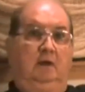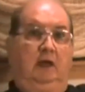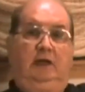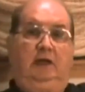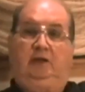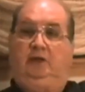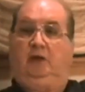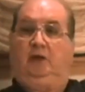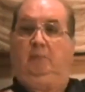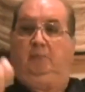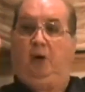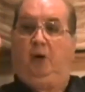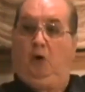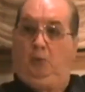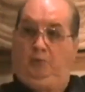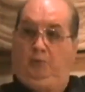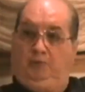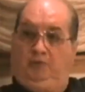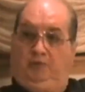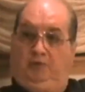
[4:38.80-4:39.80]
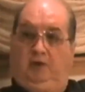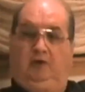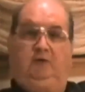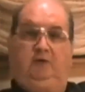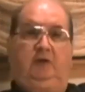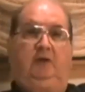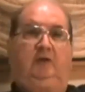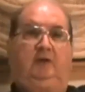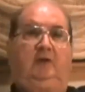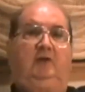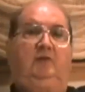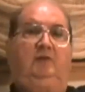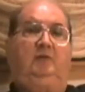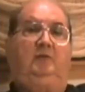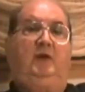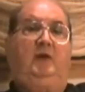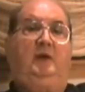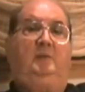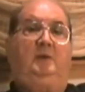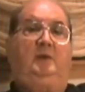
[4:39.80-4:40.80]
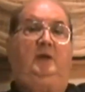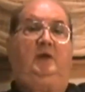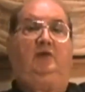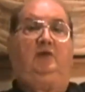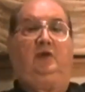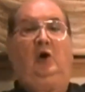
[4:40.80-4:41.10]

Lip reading: And the Pope says that this family